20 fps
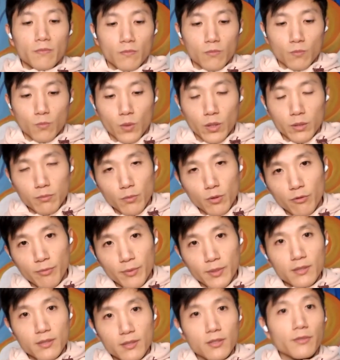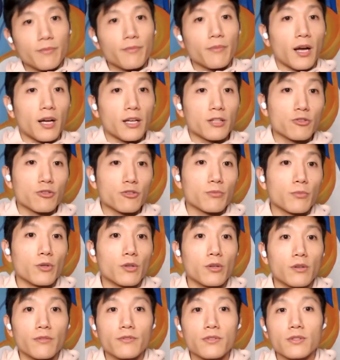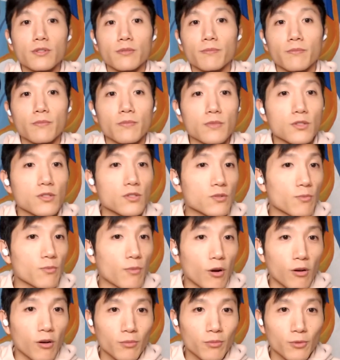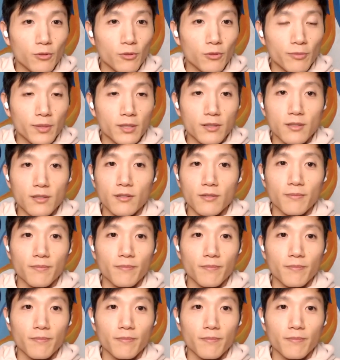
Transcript: one movement, 100 moves. Small movements